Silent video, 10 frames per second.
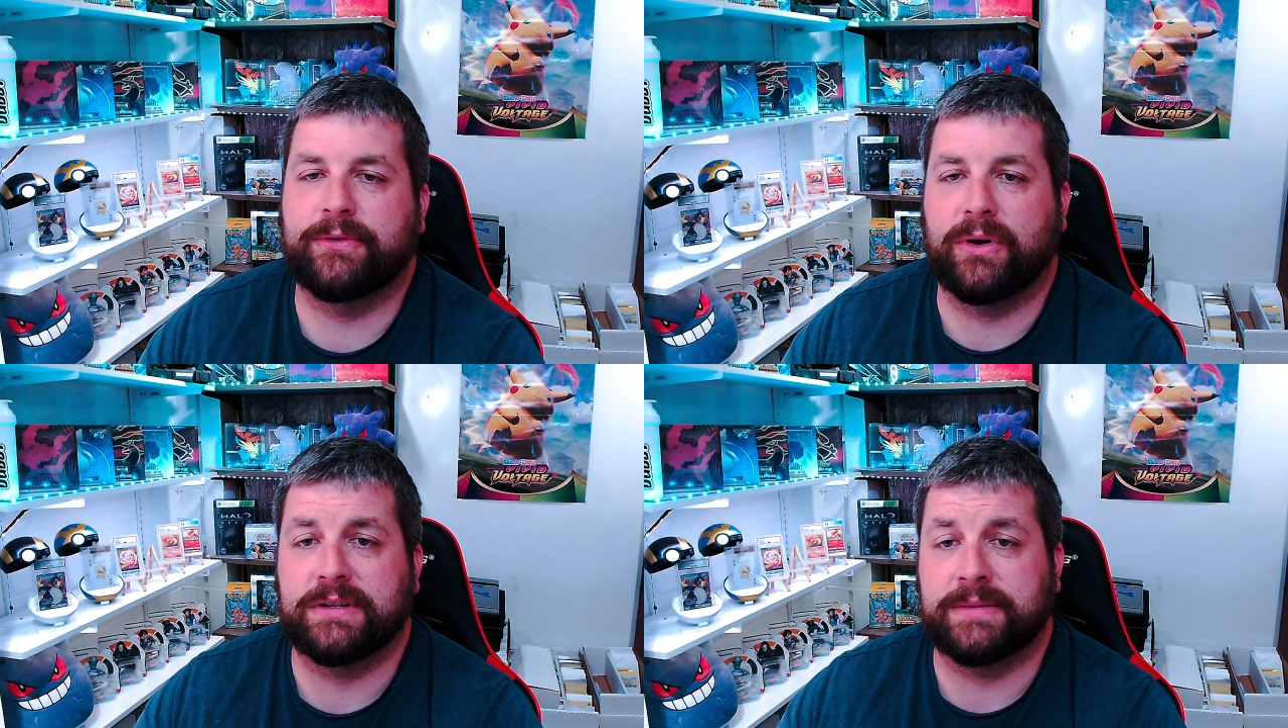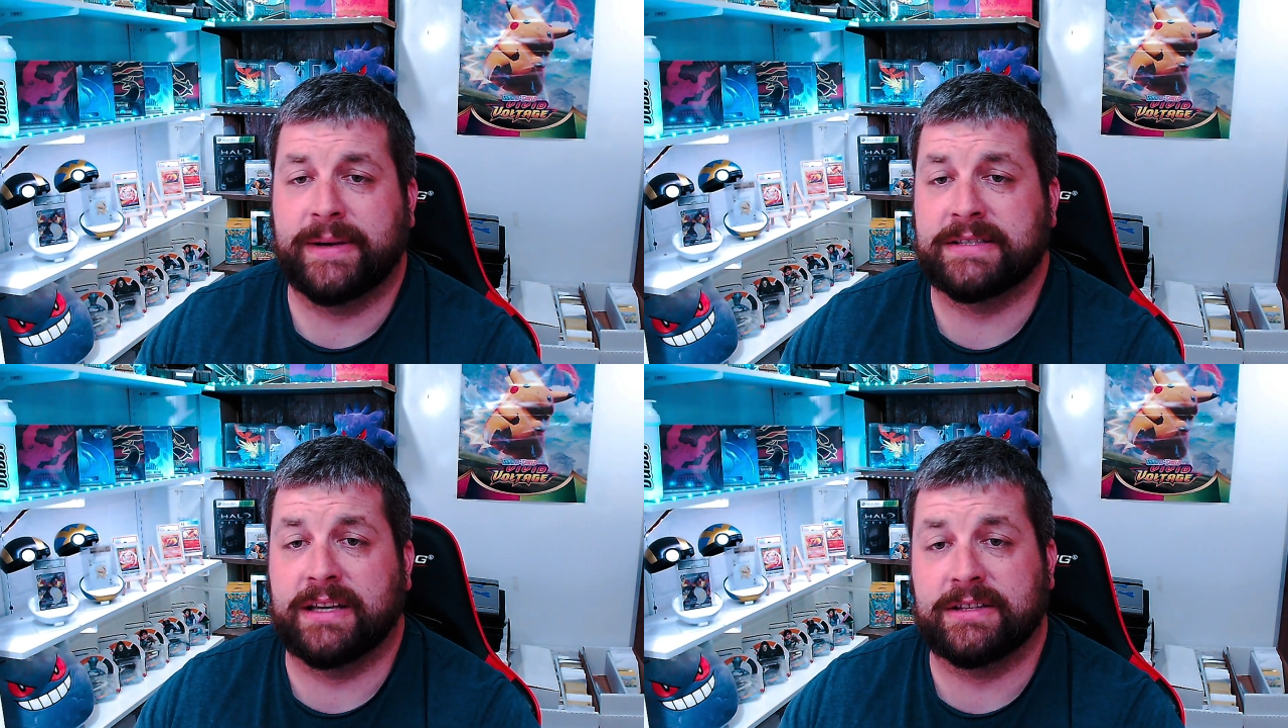Of course, it
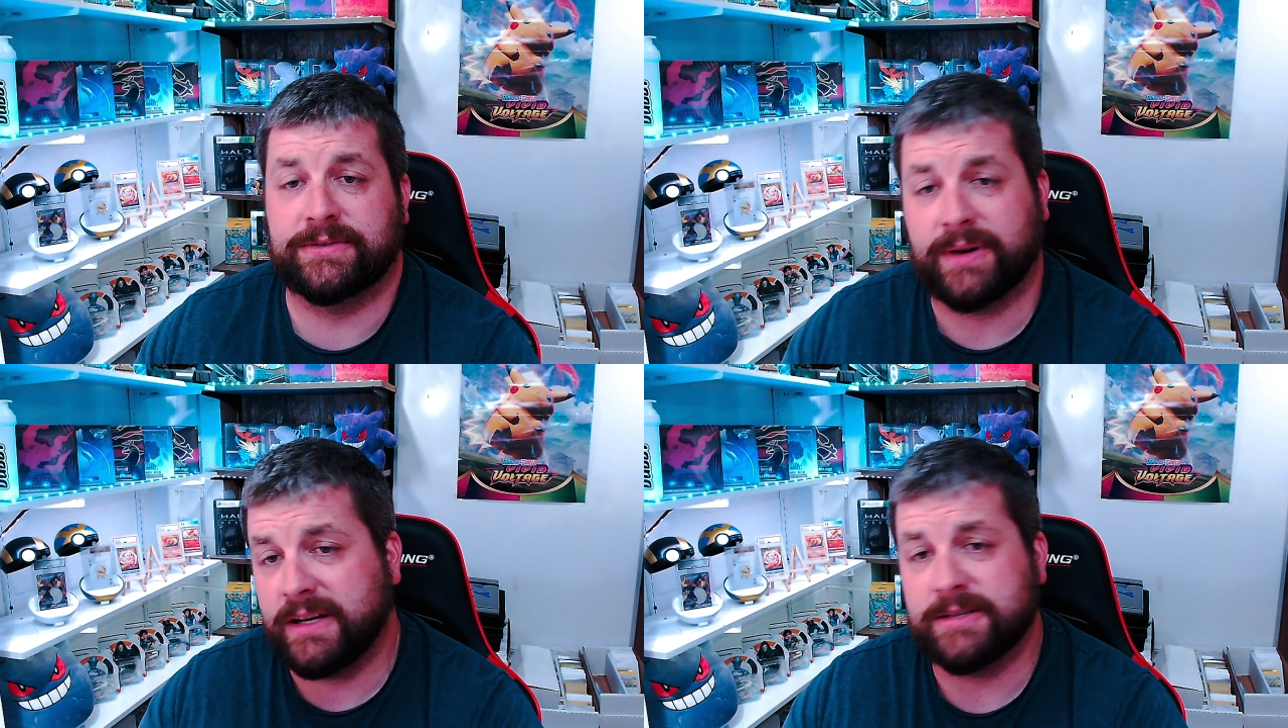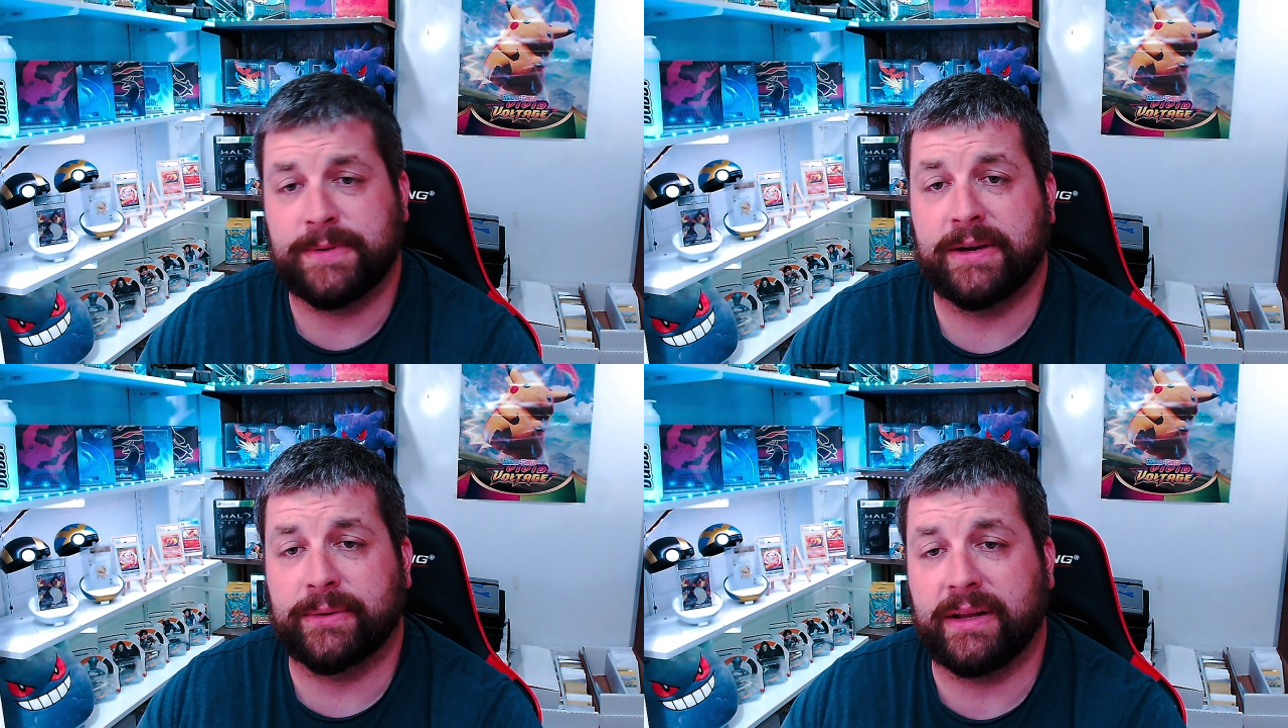makes sense, right? It's
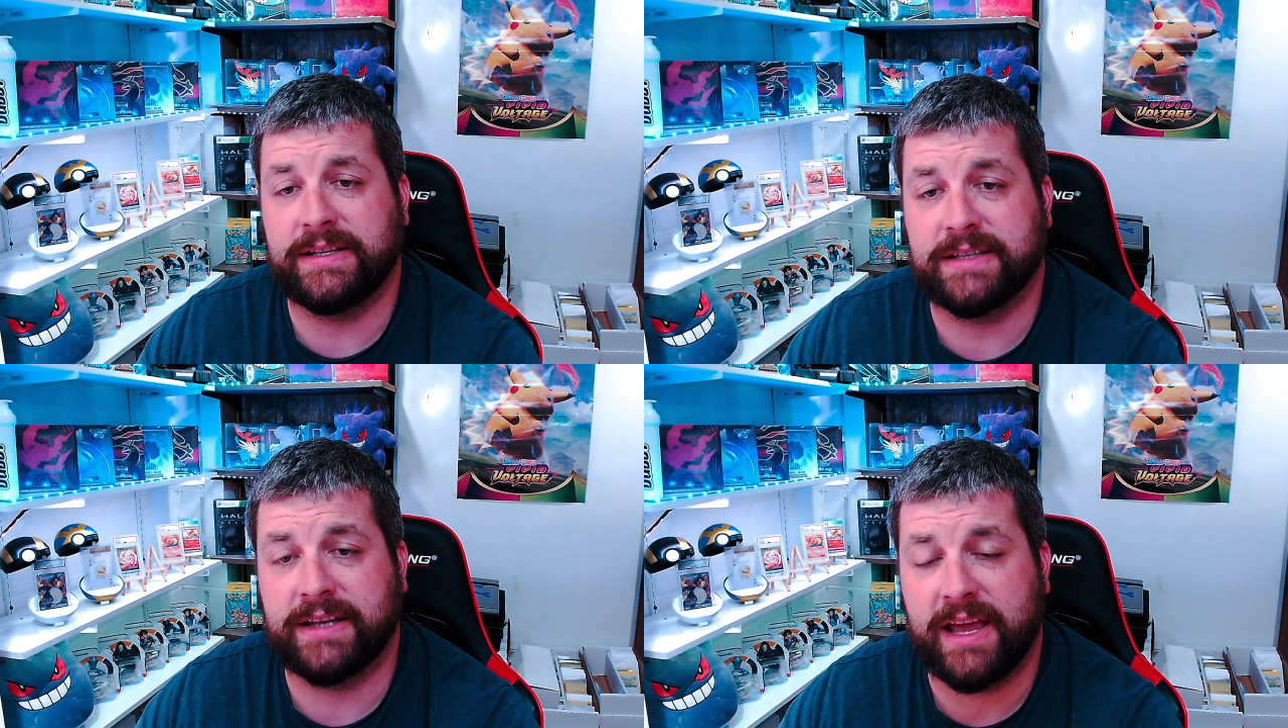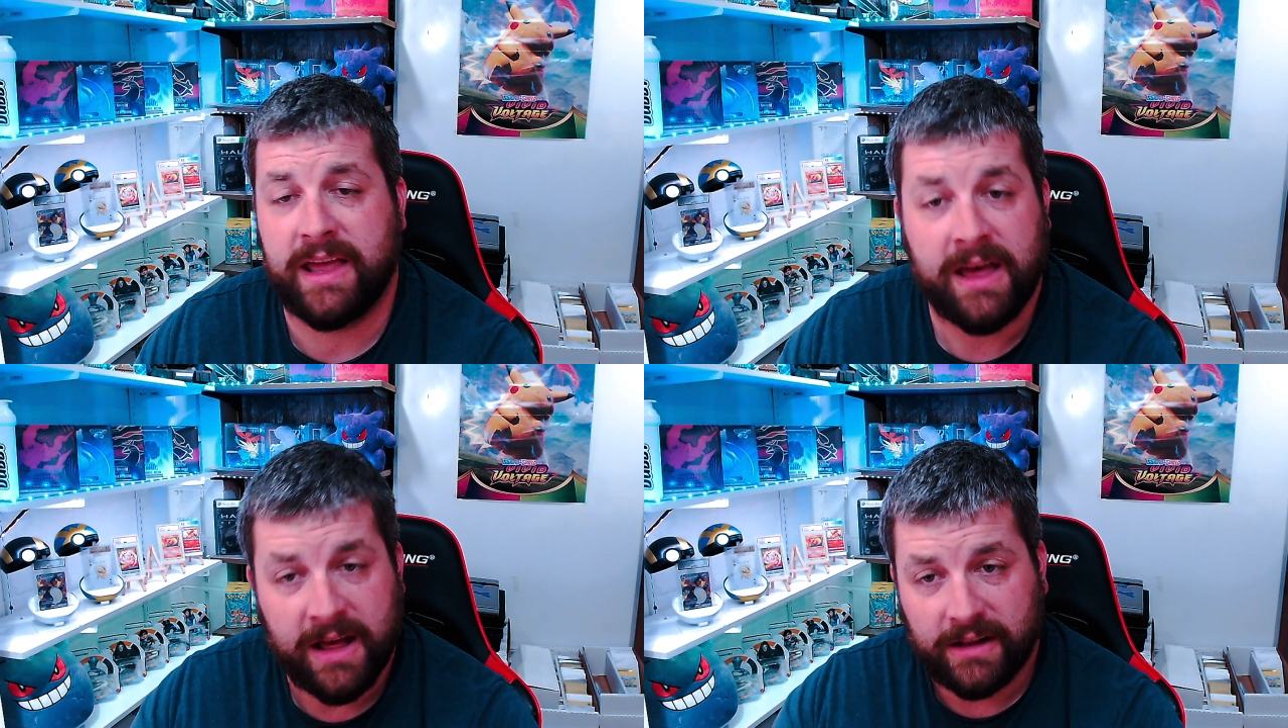being released today.